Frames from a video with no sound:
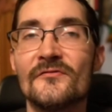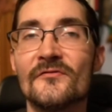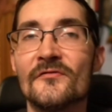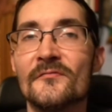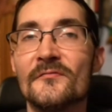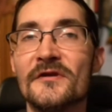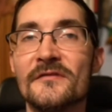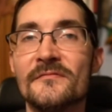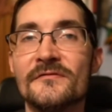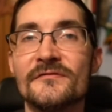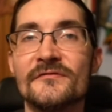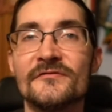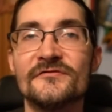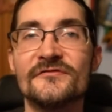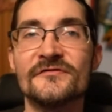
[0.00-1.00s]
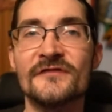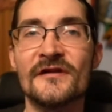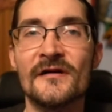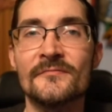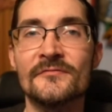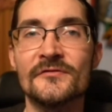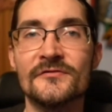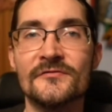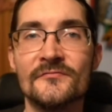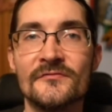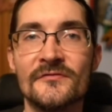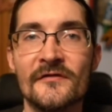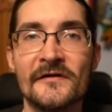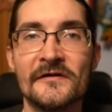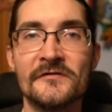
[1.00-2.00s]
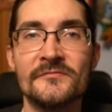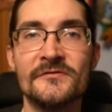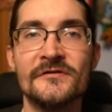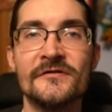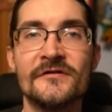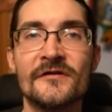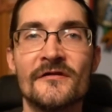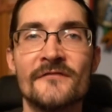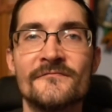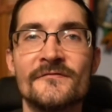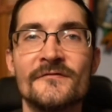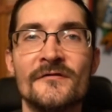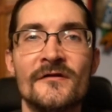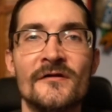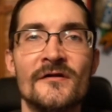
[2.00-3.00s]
or maybe there's a topic you would like me to cover